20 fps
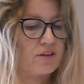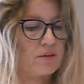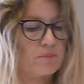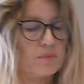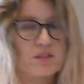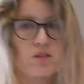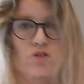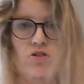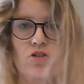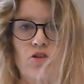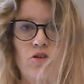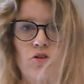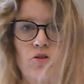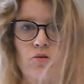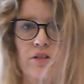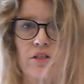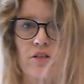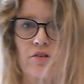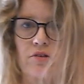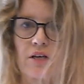and Miss O'Dunn, who
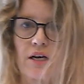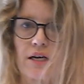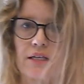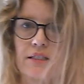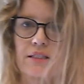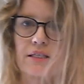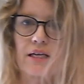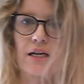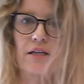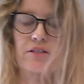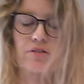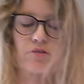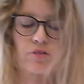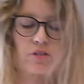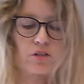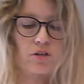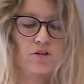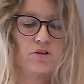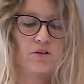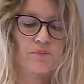is the guidance counsellor in the
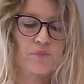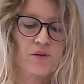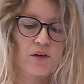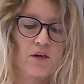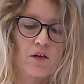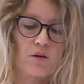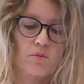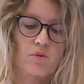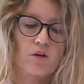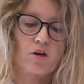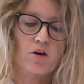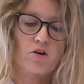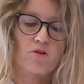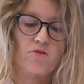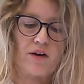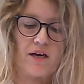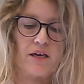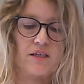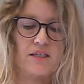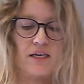school, will go
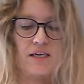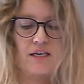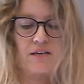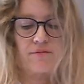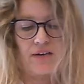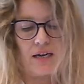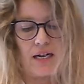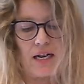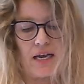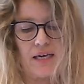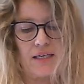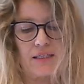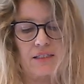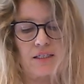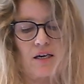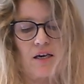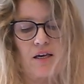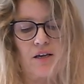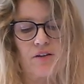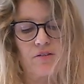around and give a class
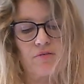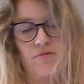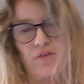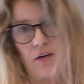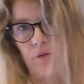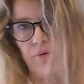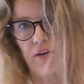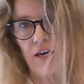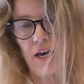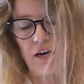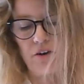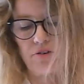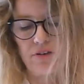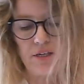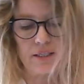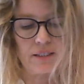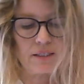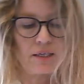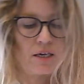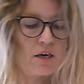on the following
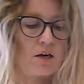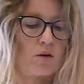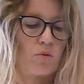areas.